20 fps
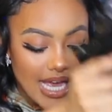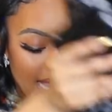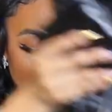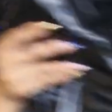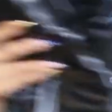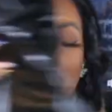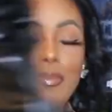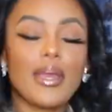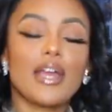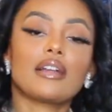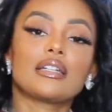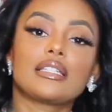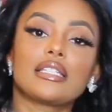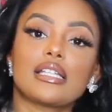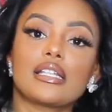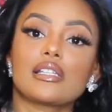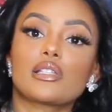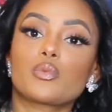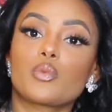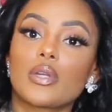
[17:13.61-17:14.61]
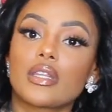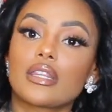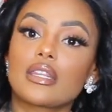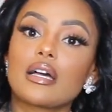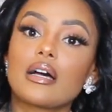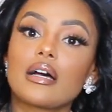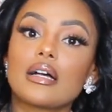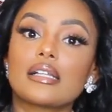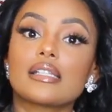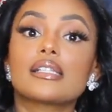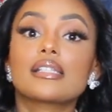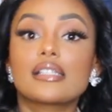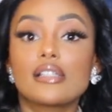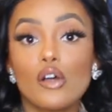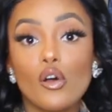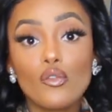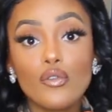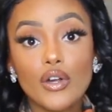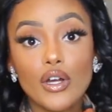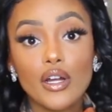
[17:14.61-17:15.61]
And I paired these with the
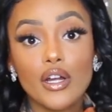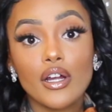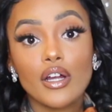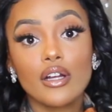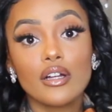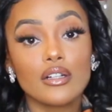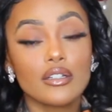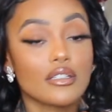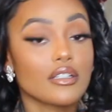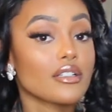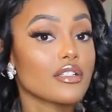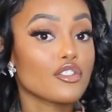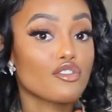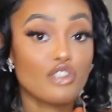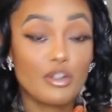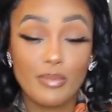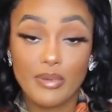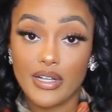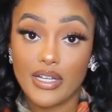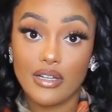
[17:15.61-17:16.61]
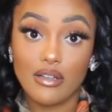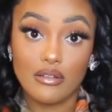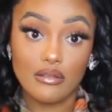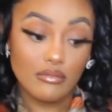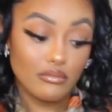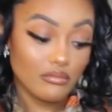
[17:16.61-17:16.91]
silver stripper heel.